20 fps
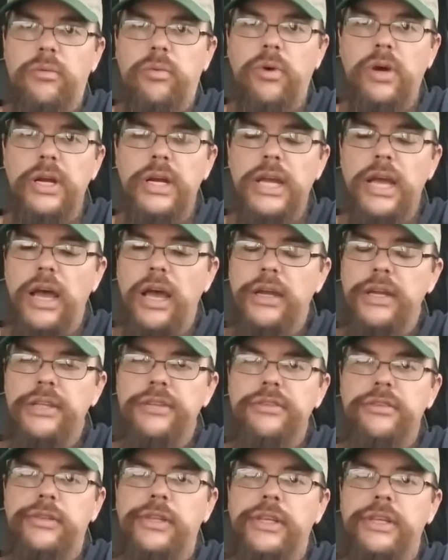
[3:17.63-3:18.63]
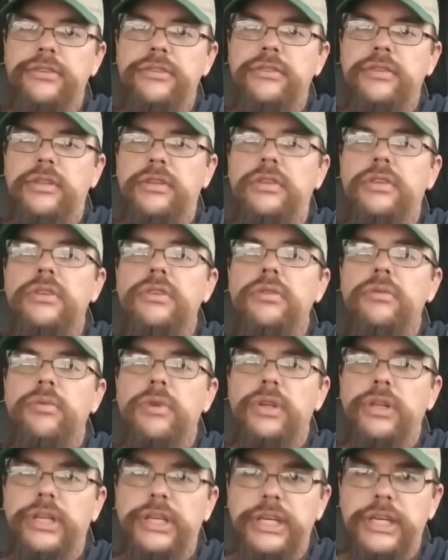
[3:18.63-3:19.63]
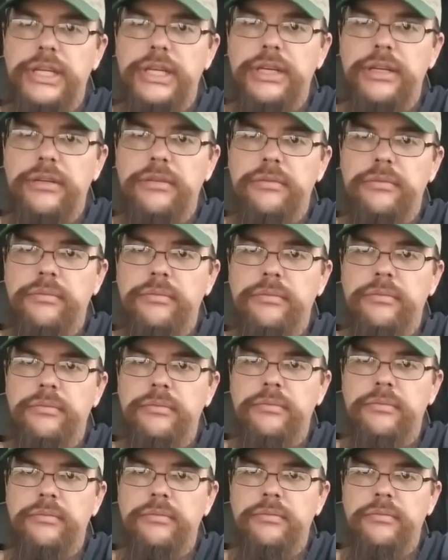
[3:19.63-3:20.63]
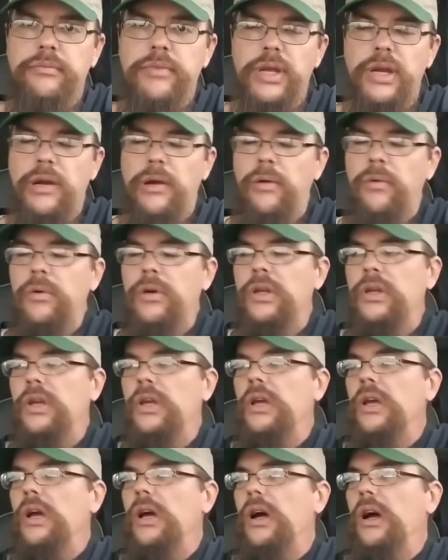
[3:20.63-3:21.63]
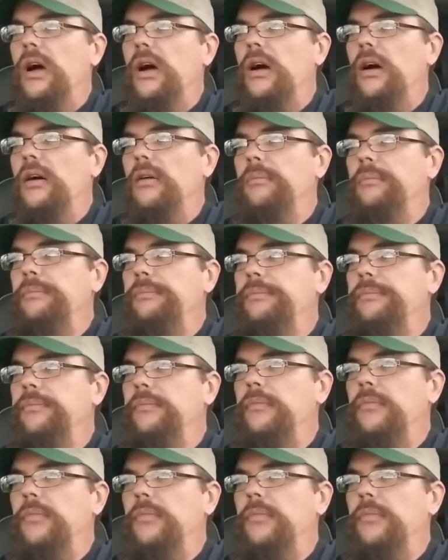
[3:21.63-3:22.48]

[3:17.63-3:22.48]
what on this list do you really need you know um,